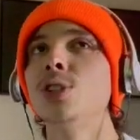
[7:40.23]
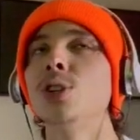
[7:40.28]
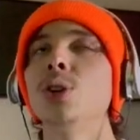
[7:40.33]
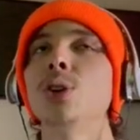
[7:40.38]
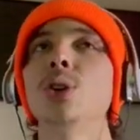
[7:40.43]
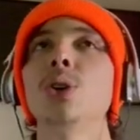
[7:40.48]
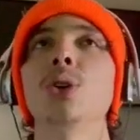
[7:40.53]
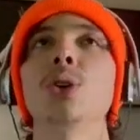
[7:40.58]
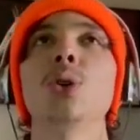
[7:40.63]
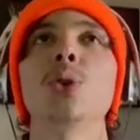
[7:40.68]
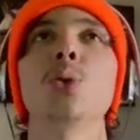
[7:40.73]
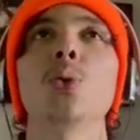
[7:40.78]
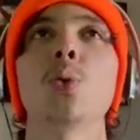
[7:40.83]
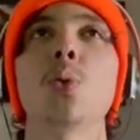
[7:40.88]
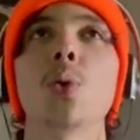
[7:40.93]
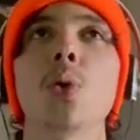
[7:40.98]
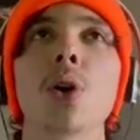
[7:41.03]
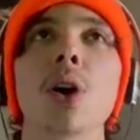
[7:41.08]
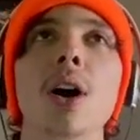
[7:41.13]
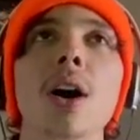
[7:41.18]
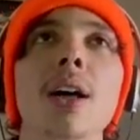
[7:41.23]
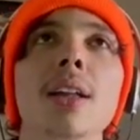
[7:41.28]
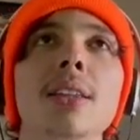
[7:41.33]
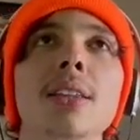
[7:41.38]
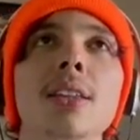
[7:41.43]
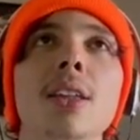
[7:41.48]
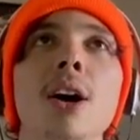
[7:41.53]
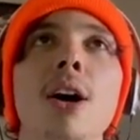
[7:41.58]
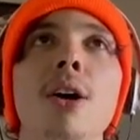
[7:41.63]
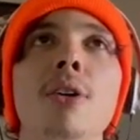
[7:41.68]
Dude,
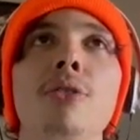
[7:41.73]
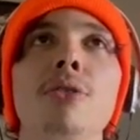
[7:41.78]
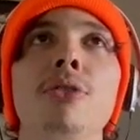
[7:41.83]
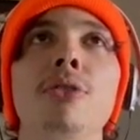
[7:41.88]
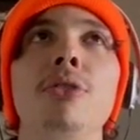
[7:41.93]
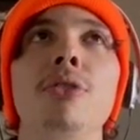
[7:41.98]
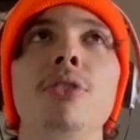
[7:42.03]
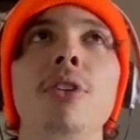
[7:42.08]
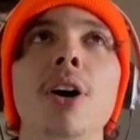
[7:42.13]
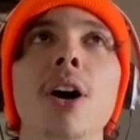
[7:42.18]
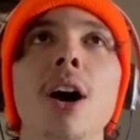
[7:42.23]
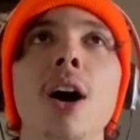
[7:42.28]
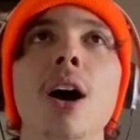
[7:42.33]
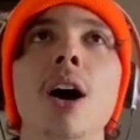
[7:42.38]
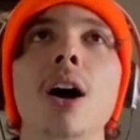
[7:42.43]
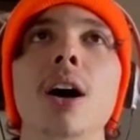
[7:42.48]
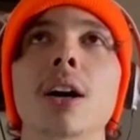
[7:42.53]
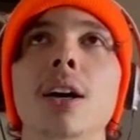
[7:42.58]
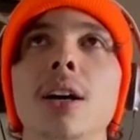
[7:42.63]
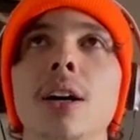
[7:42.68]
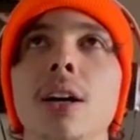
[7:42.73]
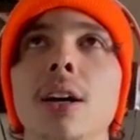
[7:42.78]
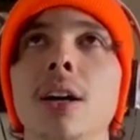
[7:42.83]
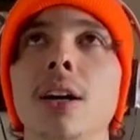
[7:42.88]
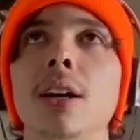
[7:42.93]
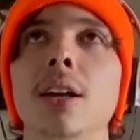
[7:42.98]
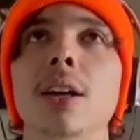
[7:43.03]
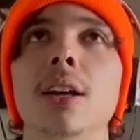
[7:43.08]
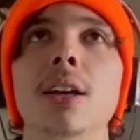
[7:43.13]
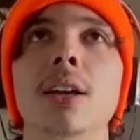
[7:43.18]
what the fuck
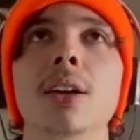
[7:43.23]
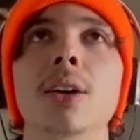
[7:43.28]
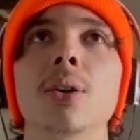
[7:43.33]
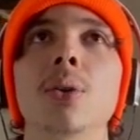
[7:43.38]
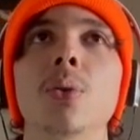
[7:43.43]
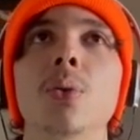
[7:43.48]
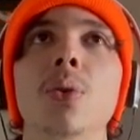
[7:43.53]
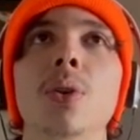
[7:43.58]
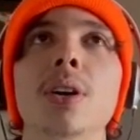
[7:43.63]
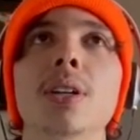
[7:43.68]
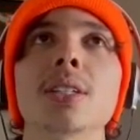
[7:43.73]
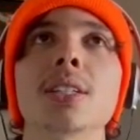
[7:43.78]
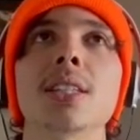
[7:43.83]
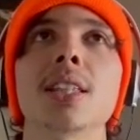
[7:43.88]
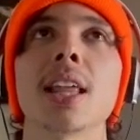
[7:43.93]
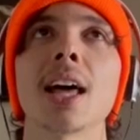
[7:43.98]
was